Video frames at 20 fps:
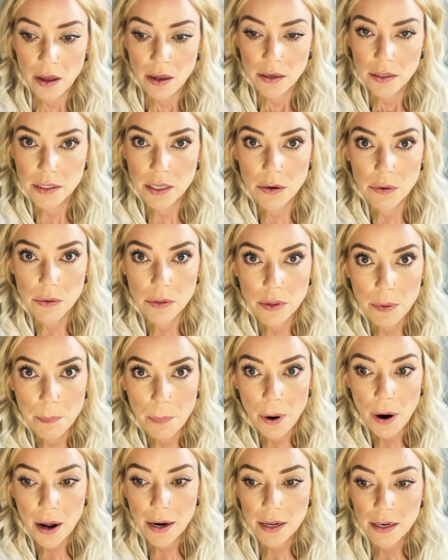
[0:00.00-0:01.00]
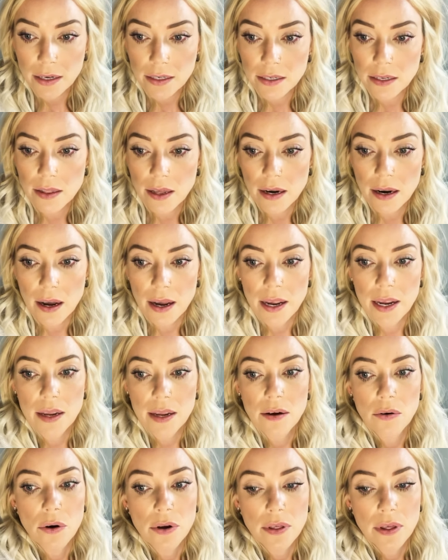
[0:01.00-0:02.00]
So the product
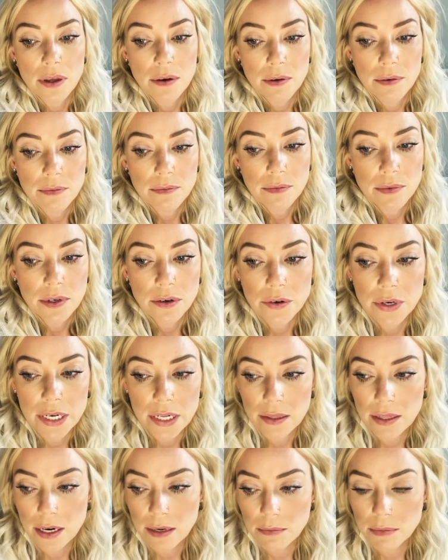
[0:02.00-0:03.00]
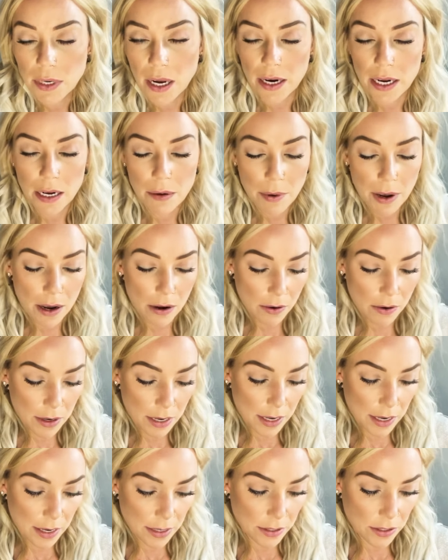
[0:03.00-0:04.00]
or the ingredient that I'm talking about
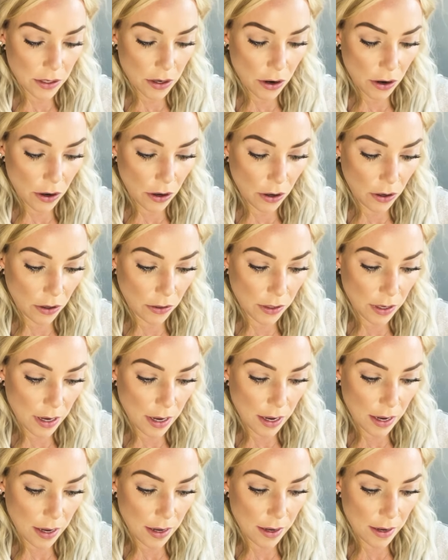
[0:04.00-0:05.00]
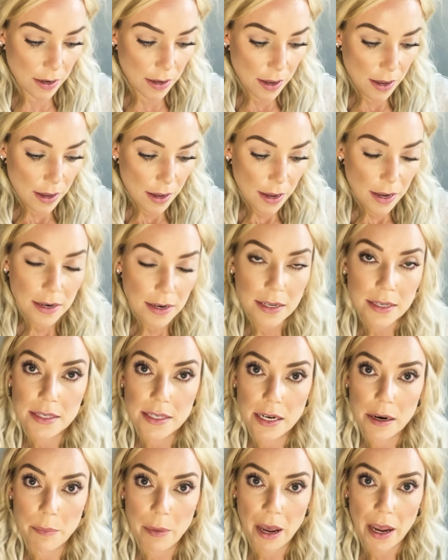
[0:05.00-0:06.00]
is called
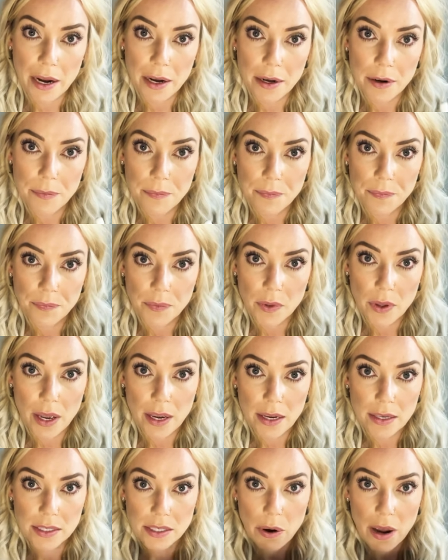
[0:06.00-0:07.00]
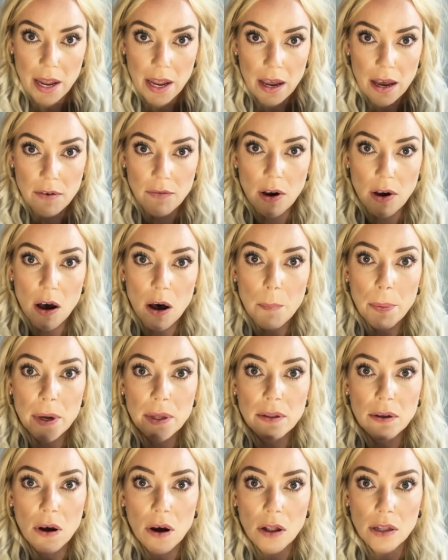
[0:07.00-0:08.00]
Nicinamide. Okay, so I'll
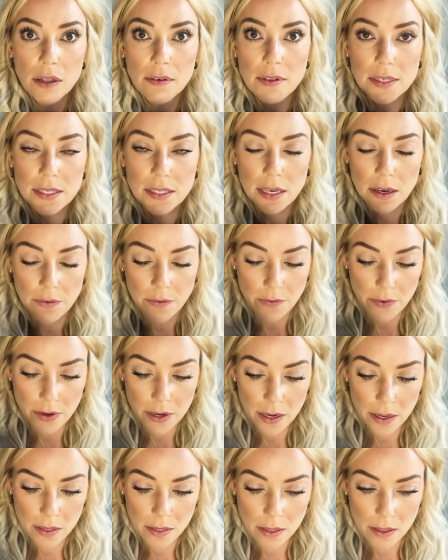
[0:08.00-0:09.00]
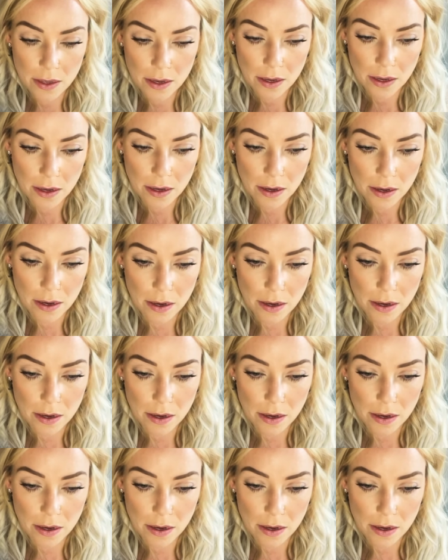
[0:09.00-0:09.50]
put all of this stuff in the